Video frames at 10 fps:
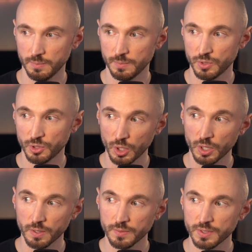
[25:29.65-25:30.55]

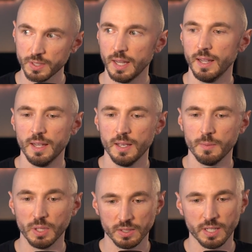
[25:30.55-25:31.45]
serves
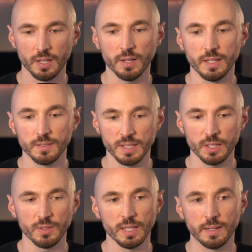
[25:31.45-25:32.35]
military,
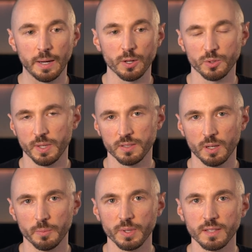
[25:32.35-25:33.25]
DoD, and aerospace
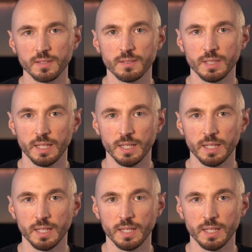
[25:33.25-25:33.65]
companies.